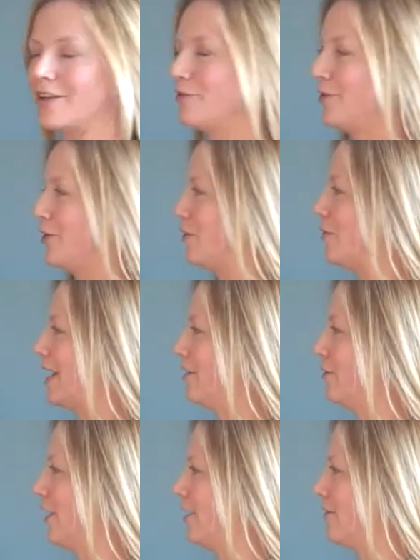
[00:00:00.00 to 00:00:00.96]
Going to feel the
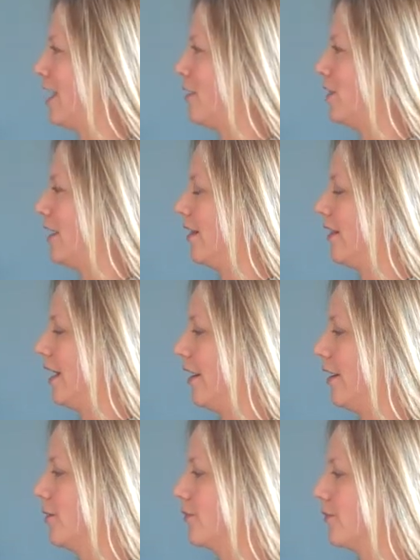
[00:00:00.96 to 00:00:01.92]
benefit of that one, I
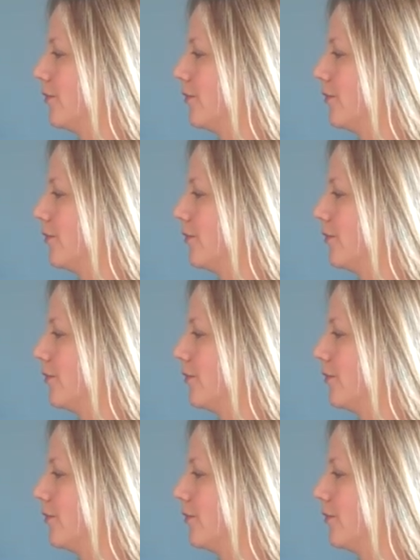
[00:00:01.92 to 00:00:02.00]
think.